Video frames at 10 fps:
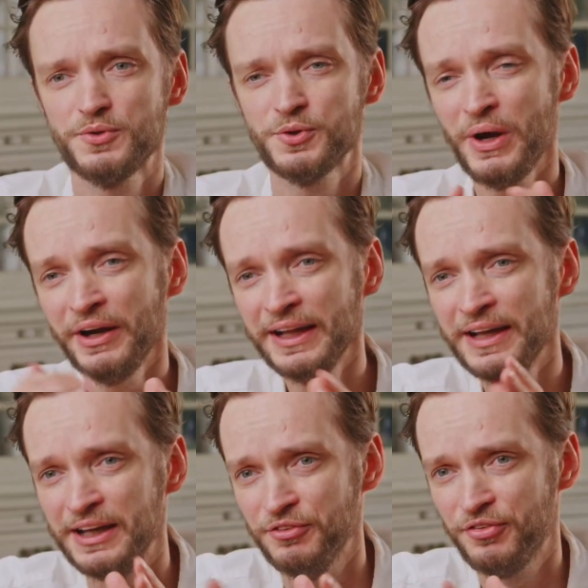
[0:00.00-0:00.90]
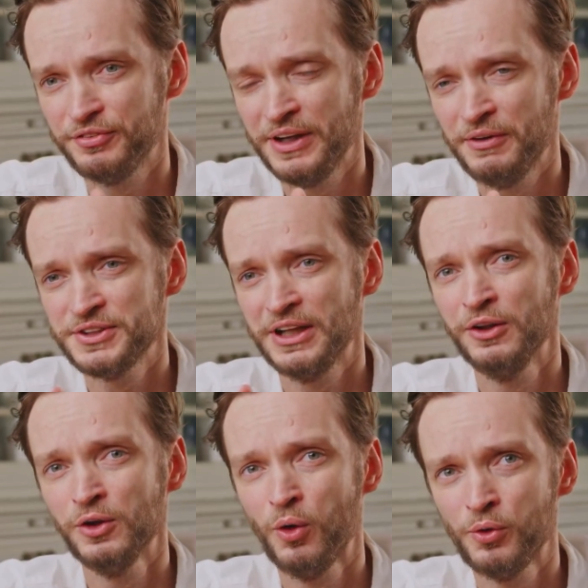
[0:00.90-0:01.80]
So where I live, there is
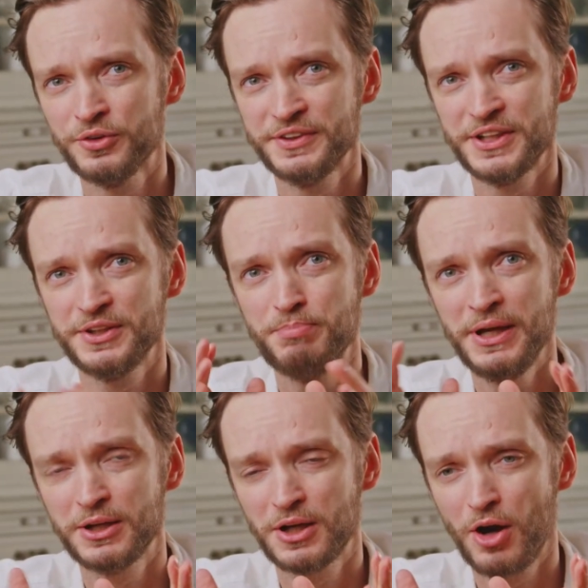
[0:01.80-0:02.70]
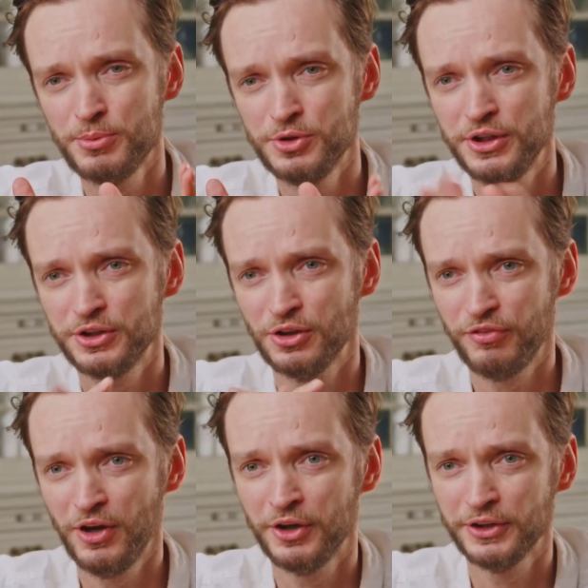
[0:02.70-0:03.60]
a big community of
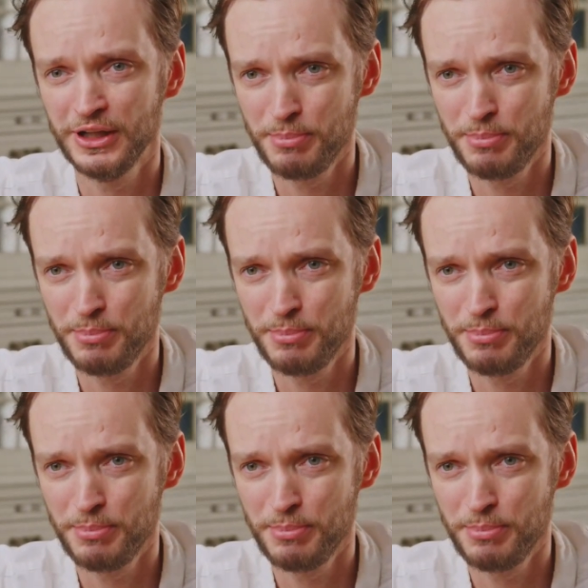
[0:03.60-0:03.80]
elderly